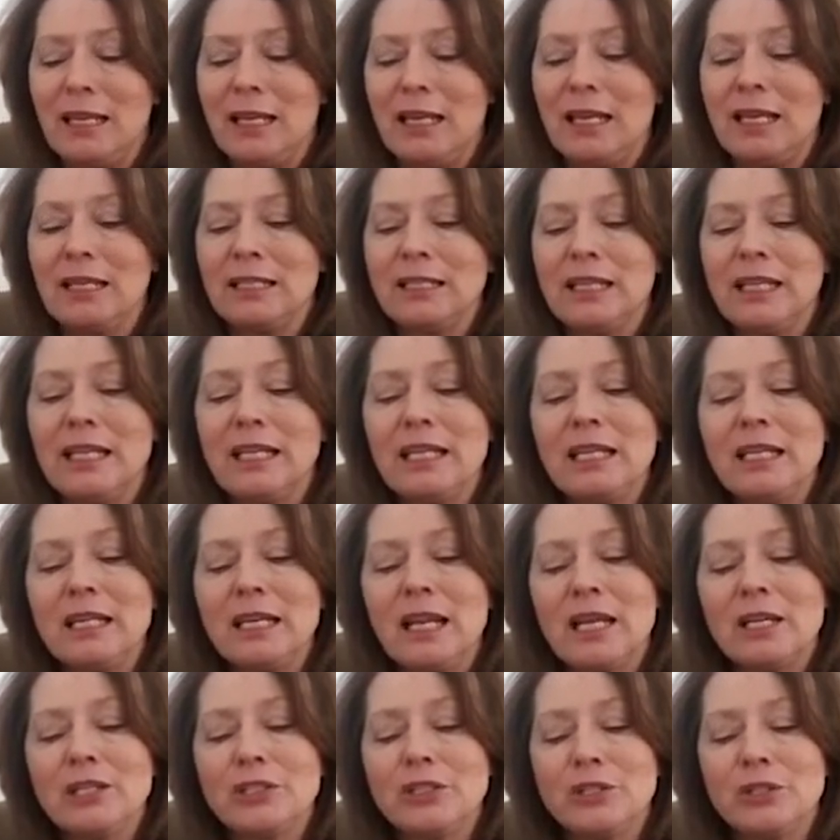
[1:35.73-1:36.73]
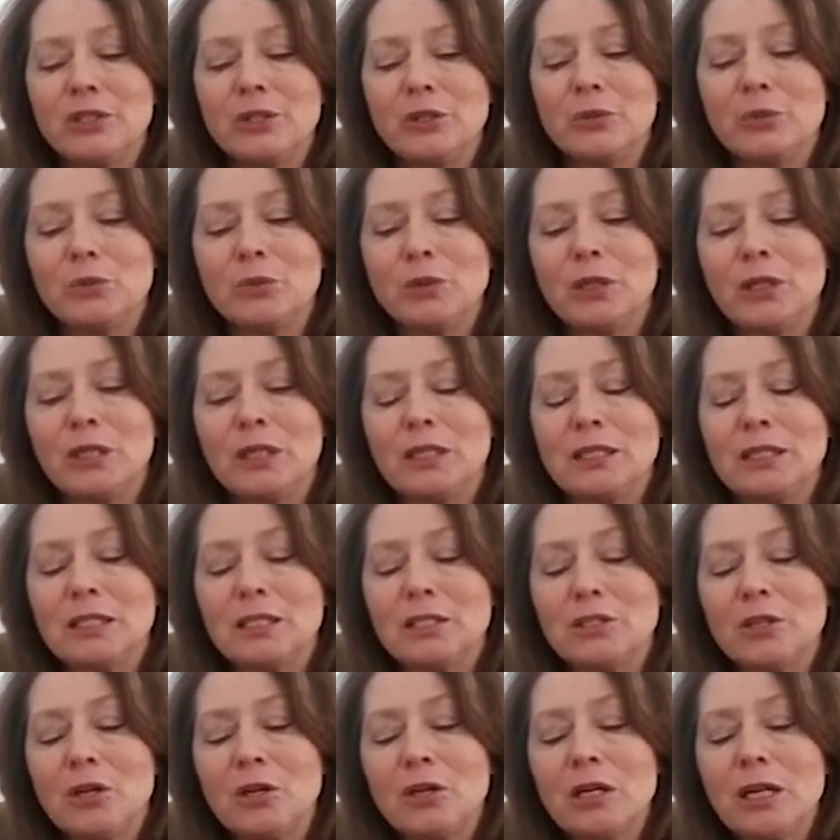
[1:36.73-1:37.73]
In Key to Kashdune, we're going to
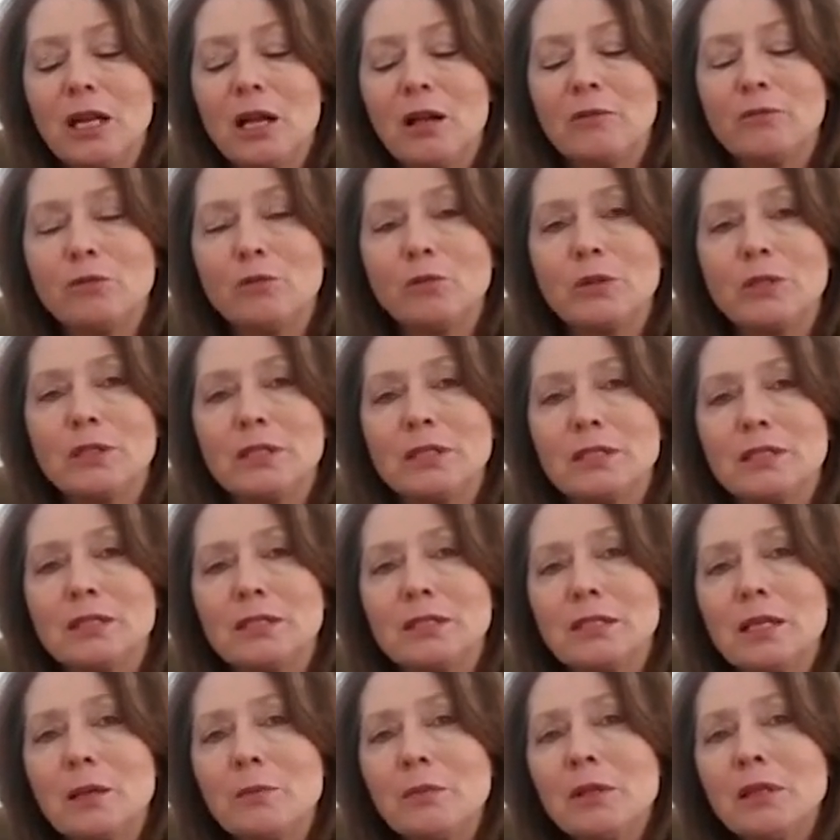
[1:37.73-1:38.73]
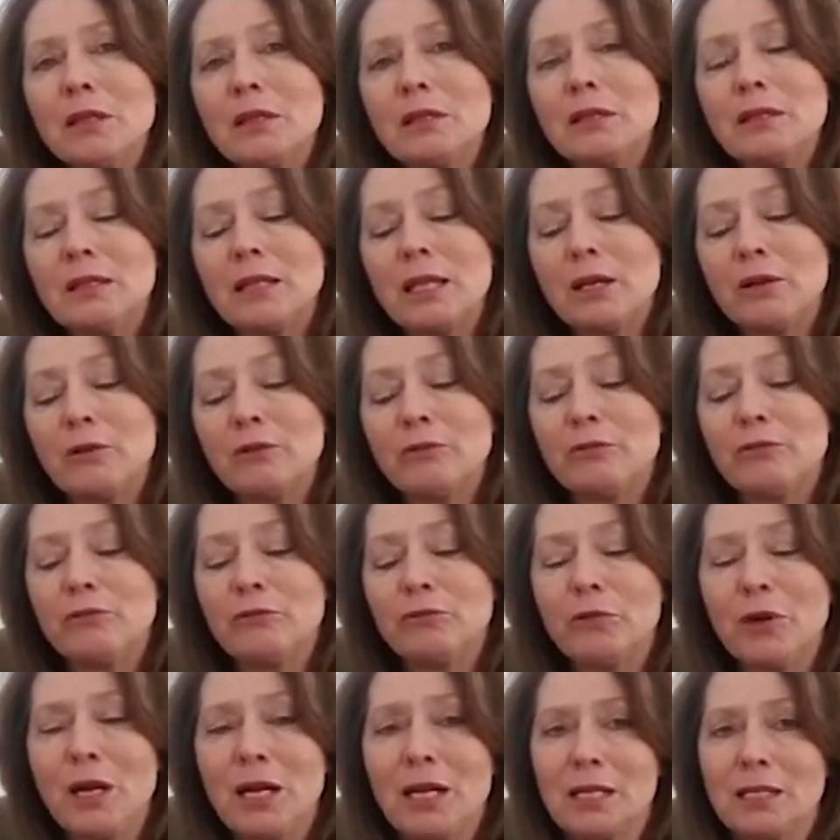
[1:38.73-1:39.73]
start off with some of their
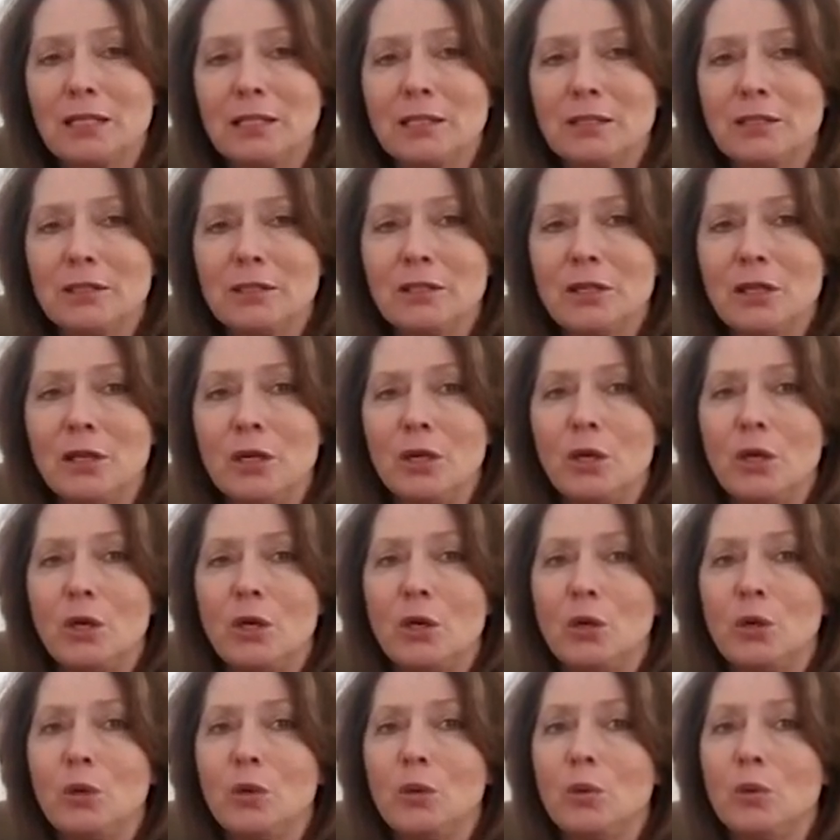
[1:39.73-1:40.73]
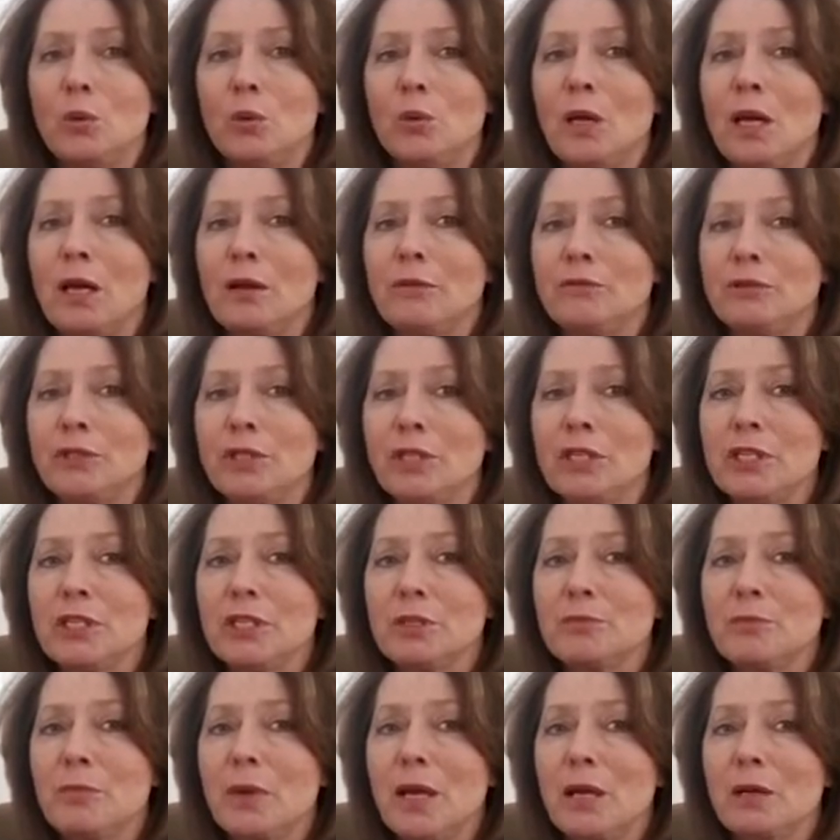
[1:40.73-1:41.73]
friends who have
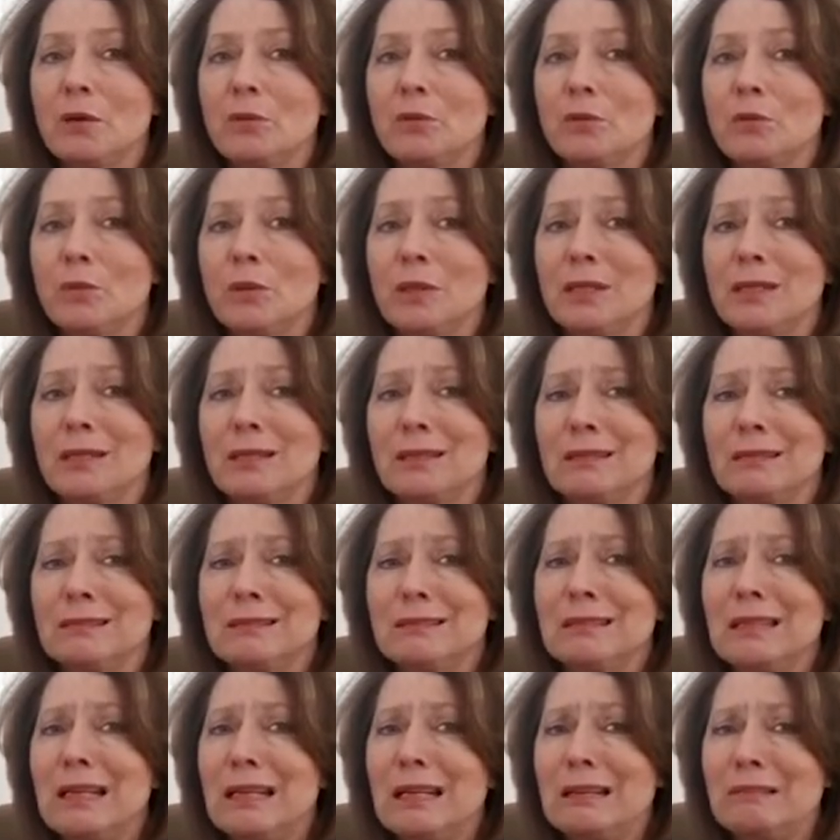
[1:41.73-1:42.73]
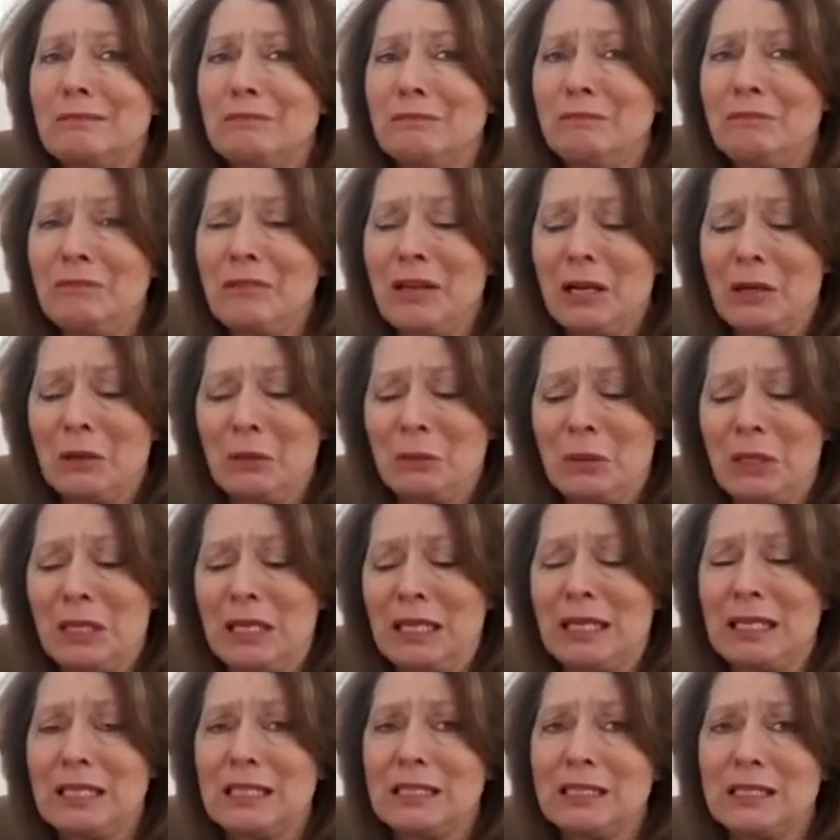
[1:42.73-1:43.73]
just met with a very
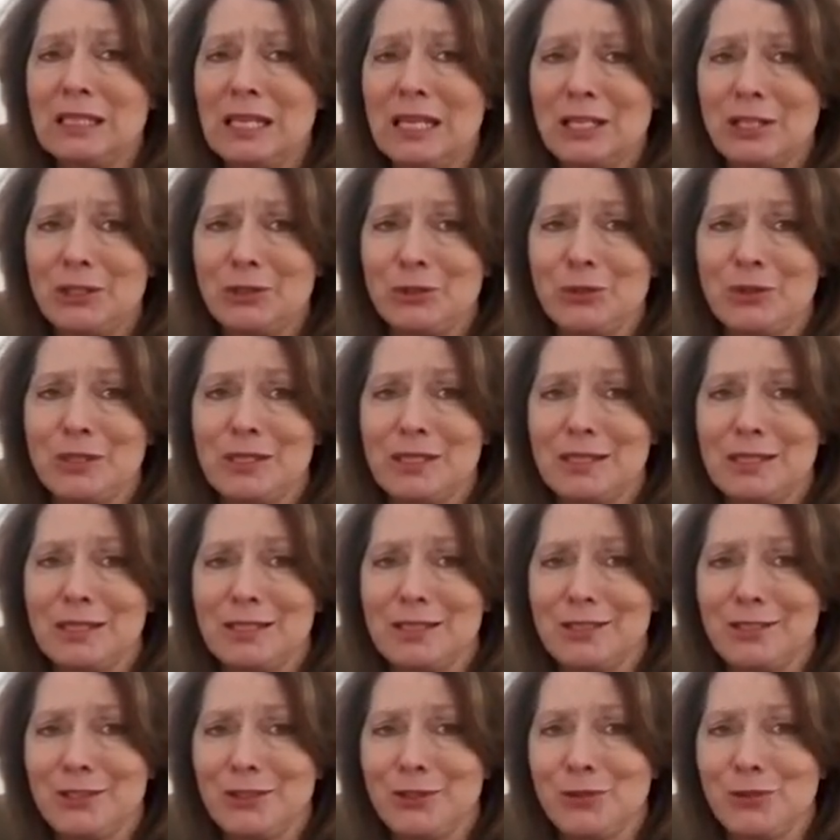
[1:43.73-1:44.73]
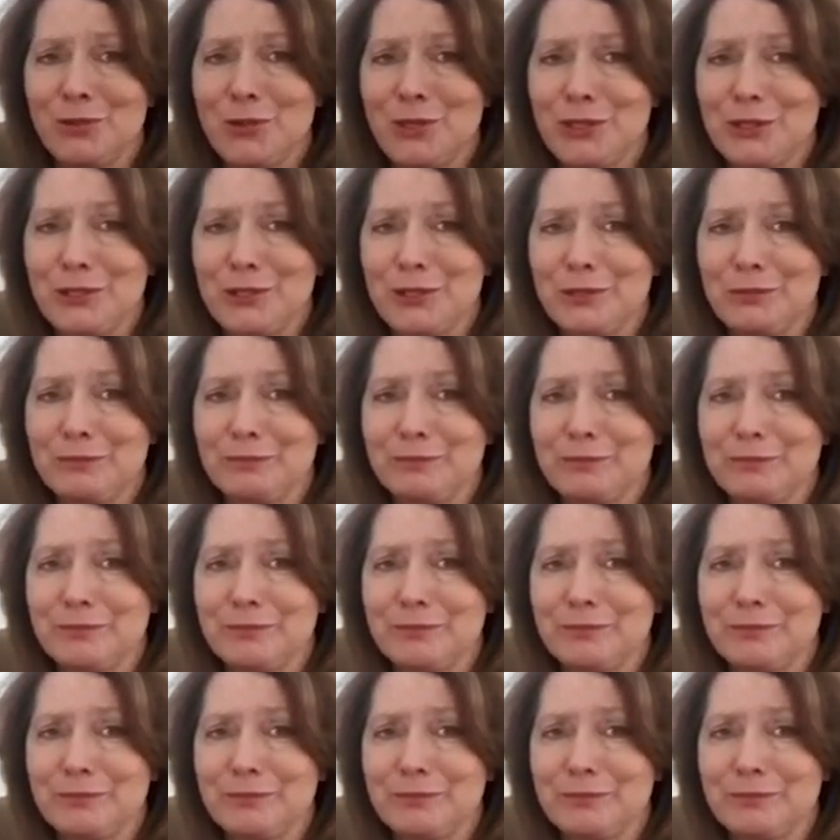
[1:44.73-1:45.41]
dangerous situation.